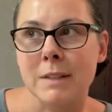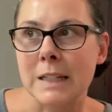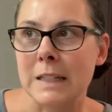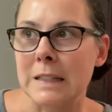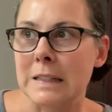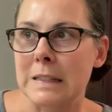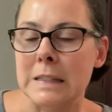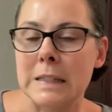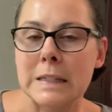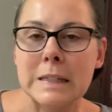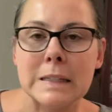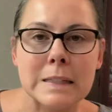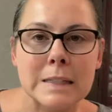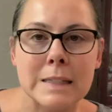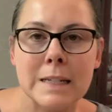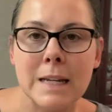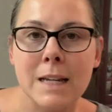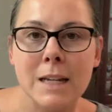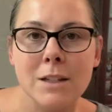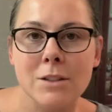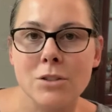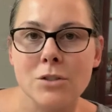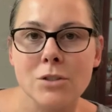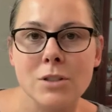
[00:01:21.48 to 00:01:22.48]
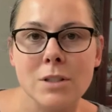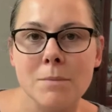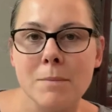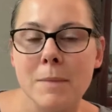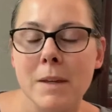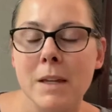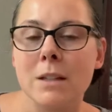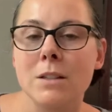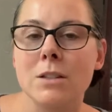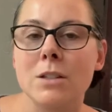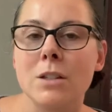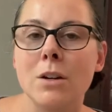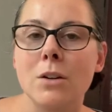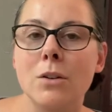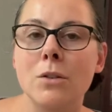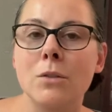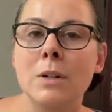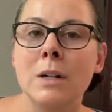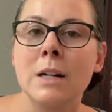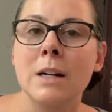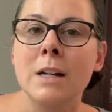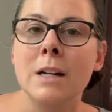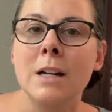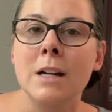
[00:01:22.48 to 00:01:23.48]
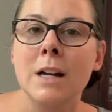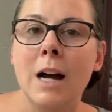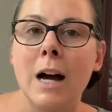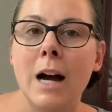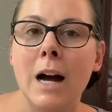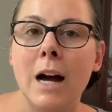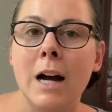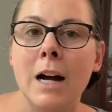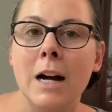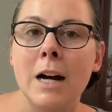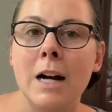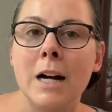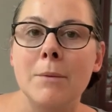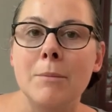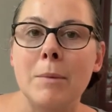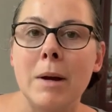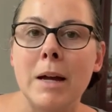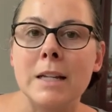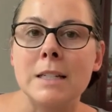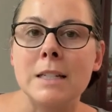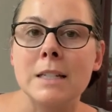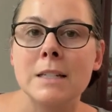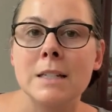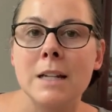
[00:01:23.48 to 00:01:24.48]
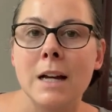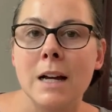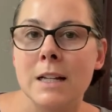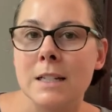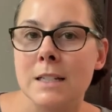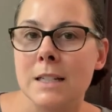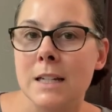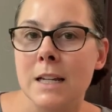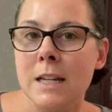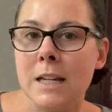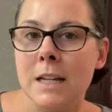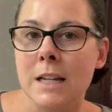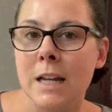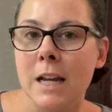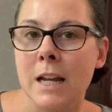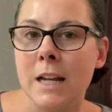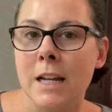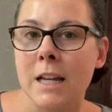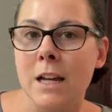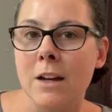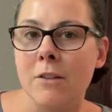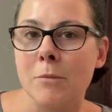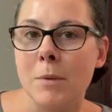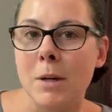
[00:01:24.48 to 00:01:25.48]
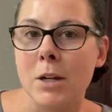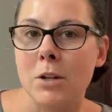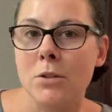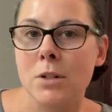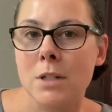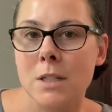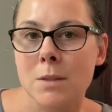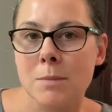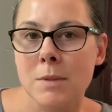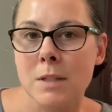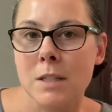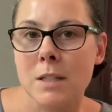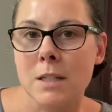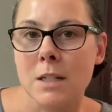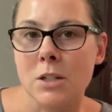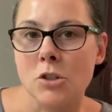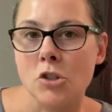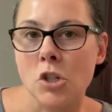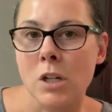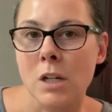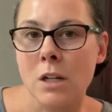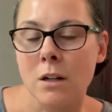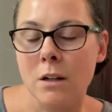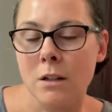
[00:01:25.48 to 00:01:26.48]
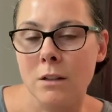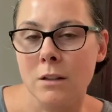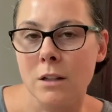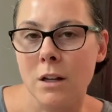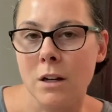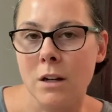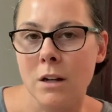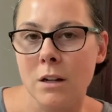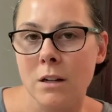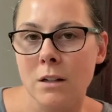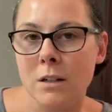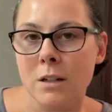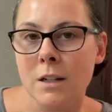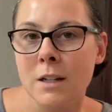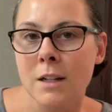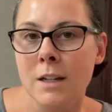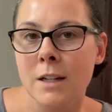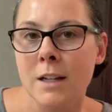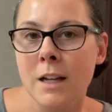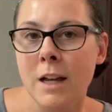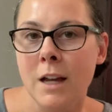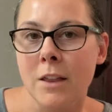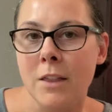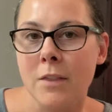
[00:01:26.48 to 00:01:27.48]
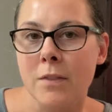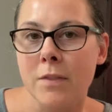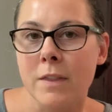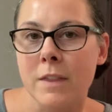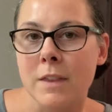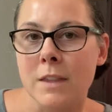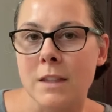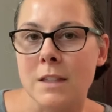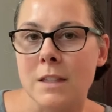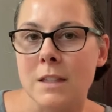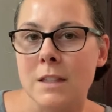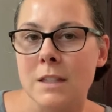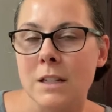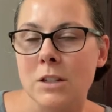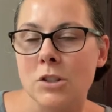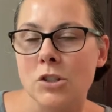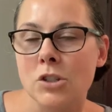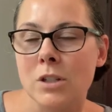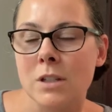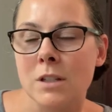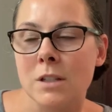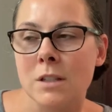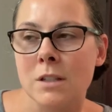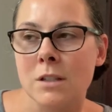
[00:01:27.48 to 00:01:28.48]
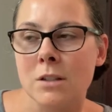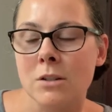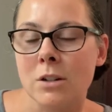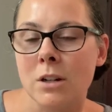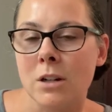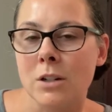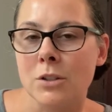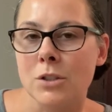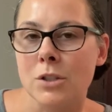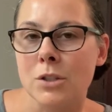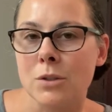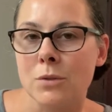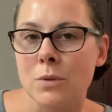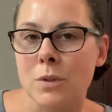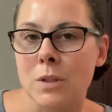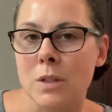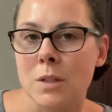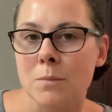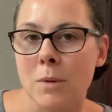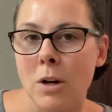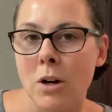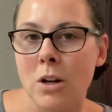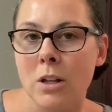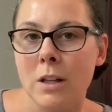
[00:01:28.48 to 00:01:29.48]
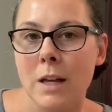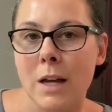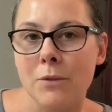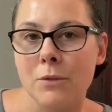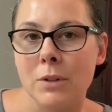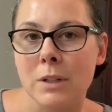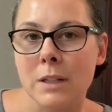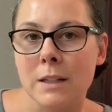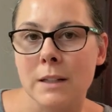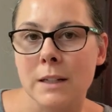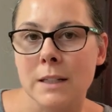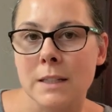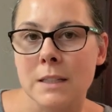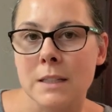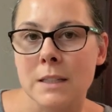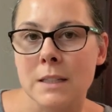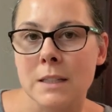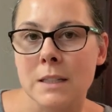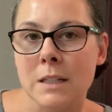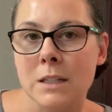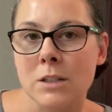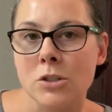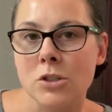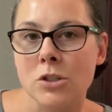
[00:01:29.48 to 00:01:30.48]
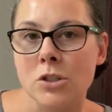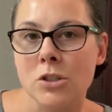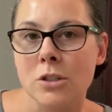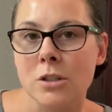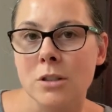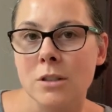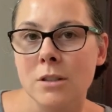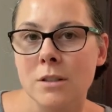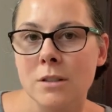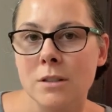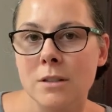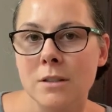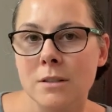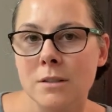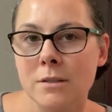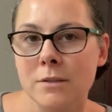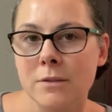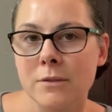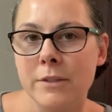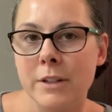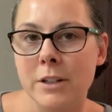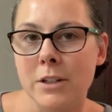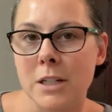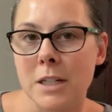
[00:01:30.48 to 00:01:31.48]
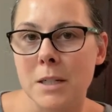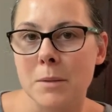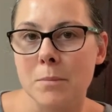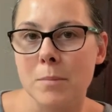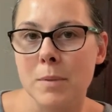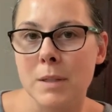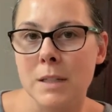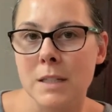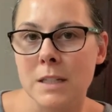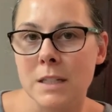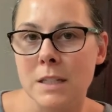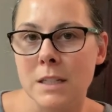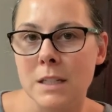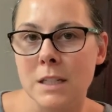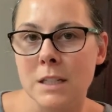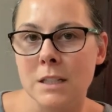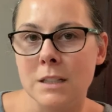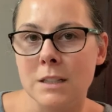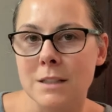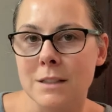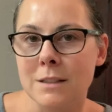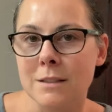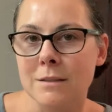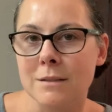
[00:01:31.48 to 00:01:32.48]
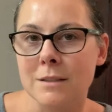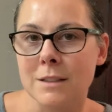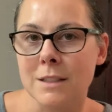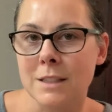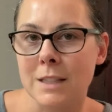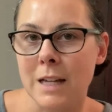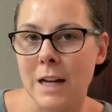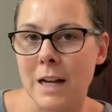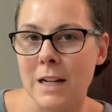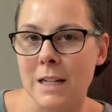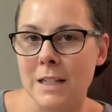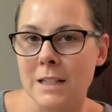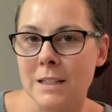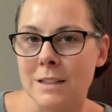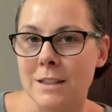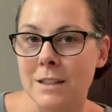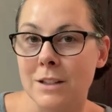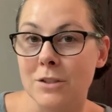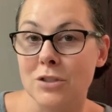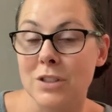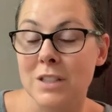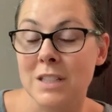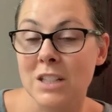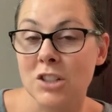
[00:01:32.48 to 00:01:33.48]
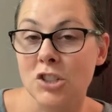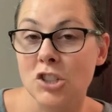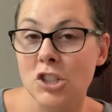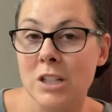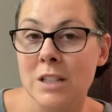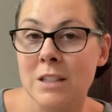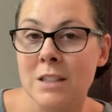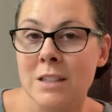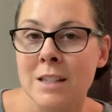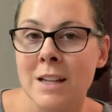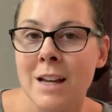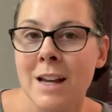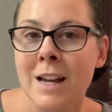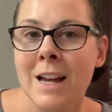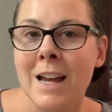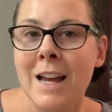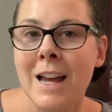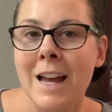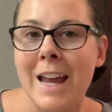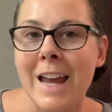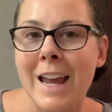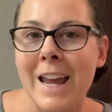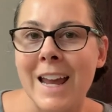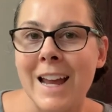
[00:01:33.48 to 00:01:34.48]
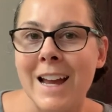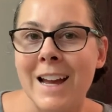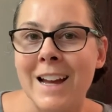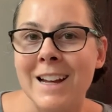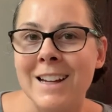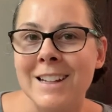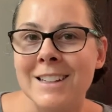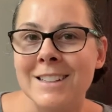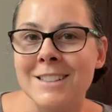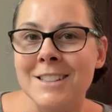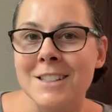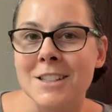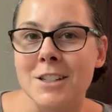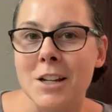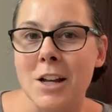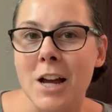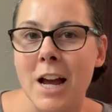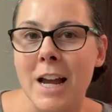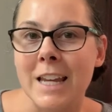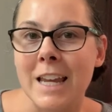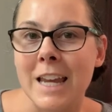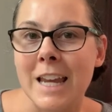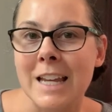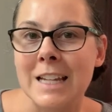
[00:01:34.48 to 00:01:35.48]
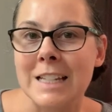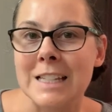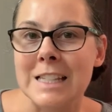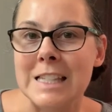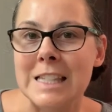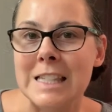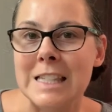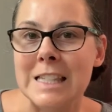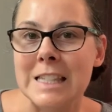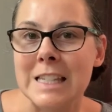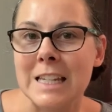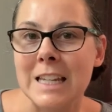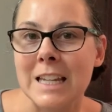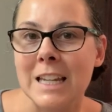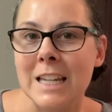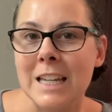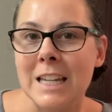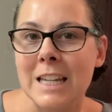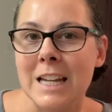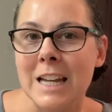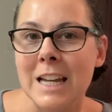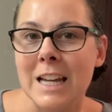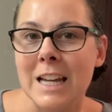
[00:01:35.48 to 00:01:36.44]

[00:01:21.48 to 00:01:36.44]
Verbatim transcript: like six days or something. So um, I did not take any of my Christmas stitching along. The stitches are all too small. I really like to stitch very petite size little stitches, and I can't see